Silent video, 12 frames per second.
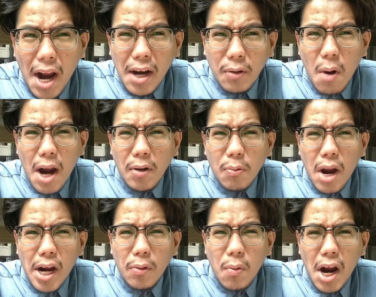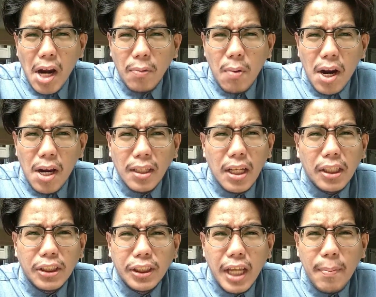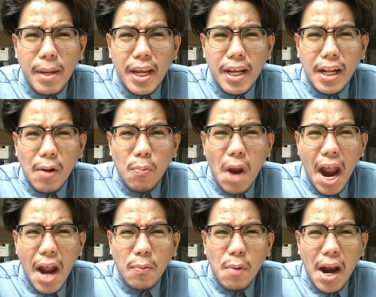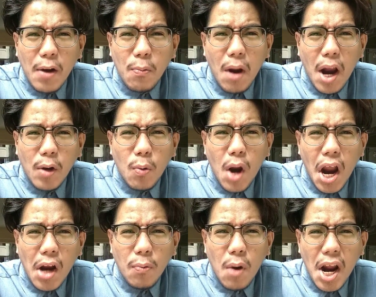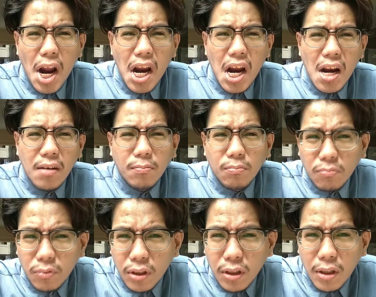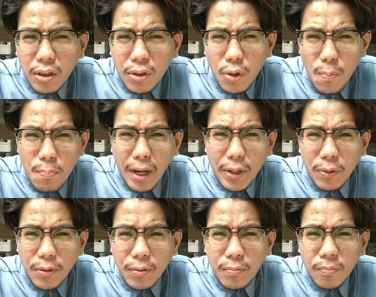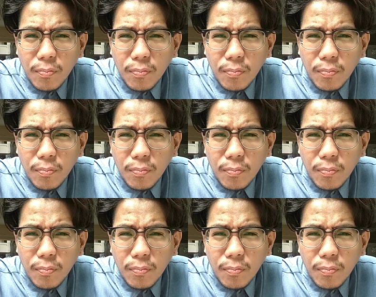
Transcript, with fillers: Work, work, work, work, work, shimmy in the work, work, work, work, work. Yung ba yun?